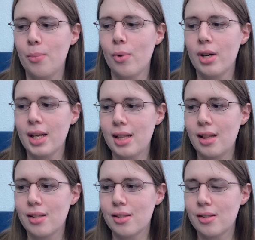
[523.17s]
What
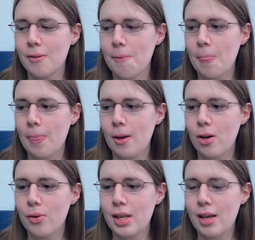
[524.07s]
else?
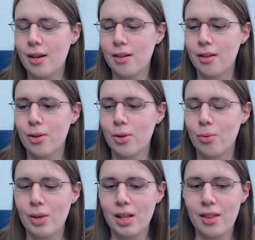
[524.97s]
Oh yeah,
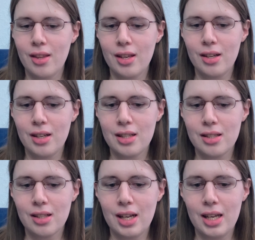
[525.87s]
one thing that's
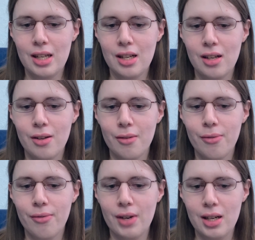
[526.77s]
kinda
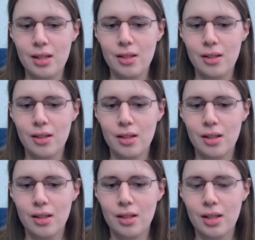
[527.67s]
funny
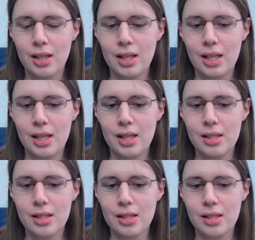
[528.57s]

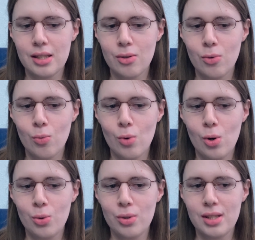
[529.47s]
is
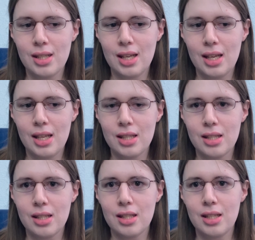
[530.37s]
RØDE
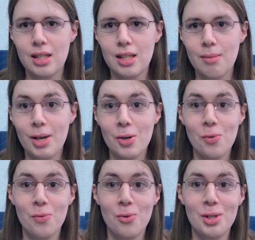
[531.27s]
says the
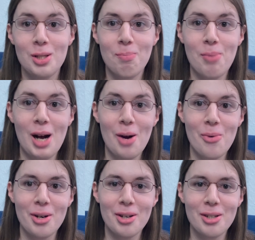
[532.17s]
microphone is
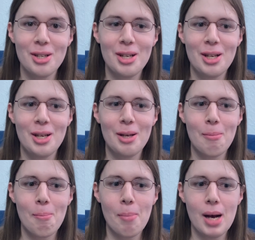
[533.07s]
powered
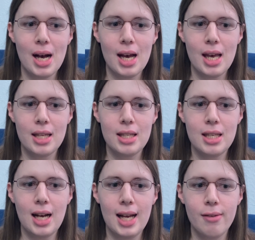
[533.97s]
by the
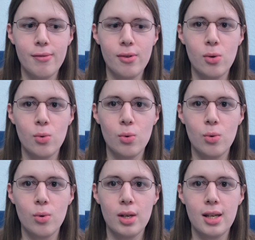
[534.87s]

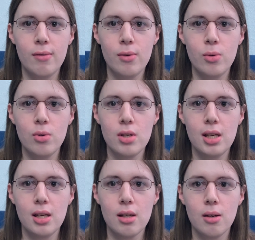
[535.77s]
iPhone headphone
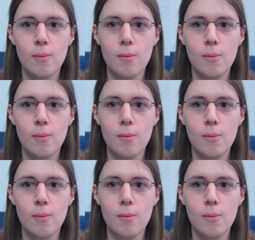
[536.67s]
jack,